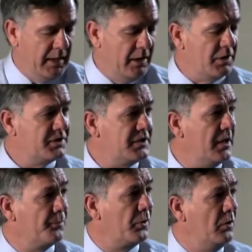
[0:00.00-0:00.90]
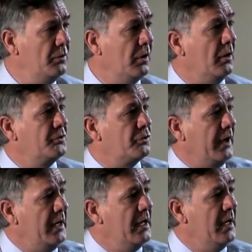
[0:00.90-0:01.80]
Here you see a pruned
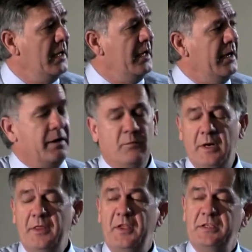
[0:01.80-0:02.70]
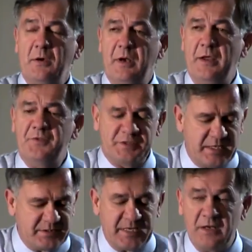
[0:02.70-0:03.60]
tree. And one of the things I want to
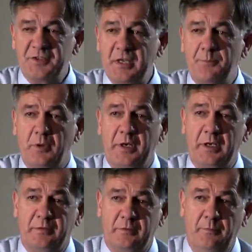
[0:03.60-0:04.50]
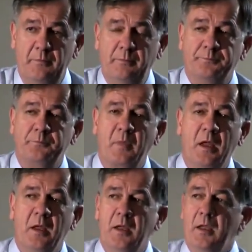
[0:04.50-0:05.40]
emphasize is how simple it is.
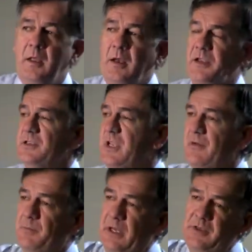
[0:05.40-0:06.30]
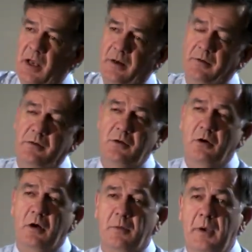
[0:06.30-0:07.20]
I just gave a big talk in New
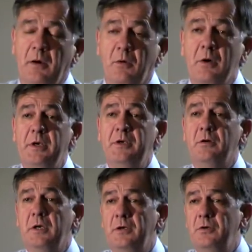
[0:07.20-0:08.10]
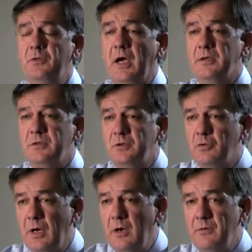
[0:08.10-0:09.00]
York about we doing in
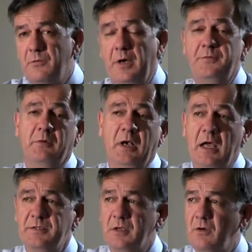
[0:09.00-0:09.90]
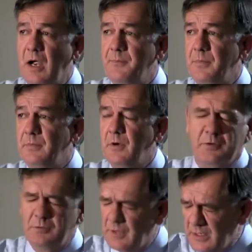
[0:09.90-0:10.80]
2012 after we lost the crop,
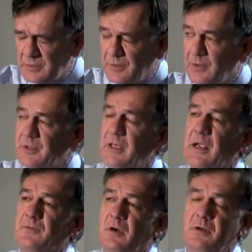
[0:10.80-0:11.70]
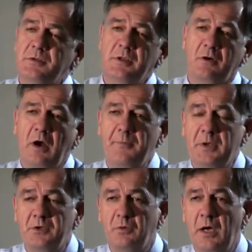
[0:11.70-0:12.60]
or 2013 after losing the crop
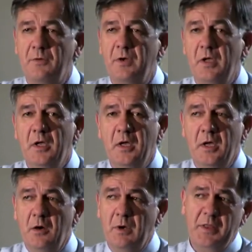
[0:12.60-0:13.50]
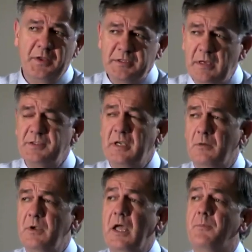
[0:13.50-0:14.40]
in 12. One of the things I was
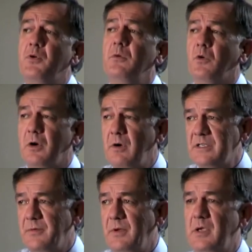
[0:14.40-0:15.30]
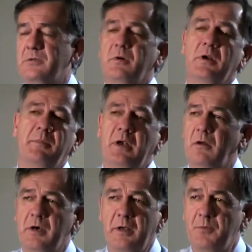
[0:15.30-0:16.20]
telling them, we got to prune more aggressively because we're going to be
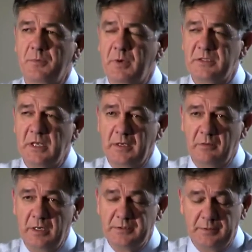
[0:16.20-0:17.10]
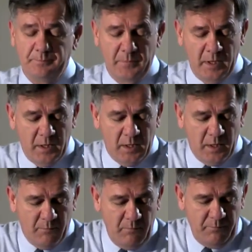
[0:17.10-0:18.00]
loaded up with buds like crazy.
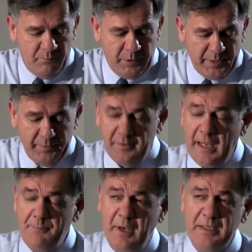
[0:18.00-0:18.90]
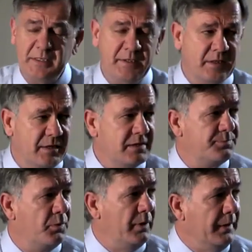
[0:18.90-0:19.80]
But that plays into this
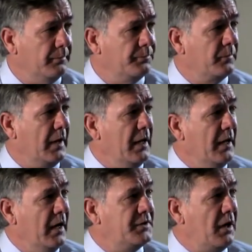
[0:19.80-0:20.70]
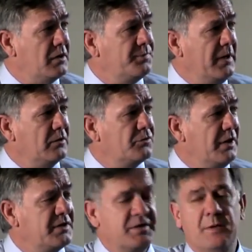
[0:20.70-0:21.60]
point. A tall spindle
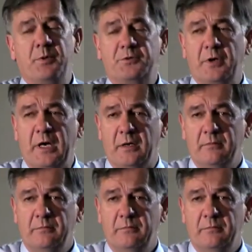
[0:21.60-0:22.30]
tree is a simple tree.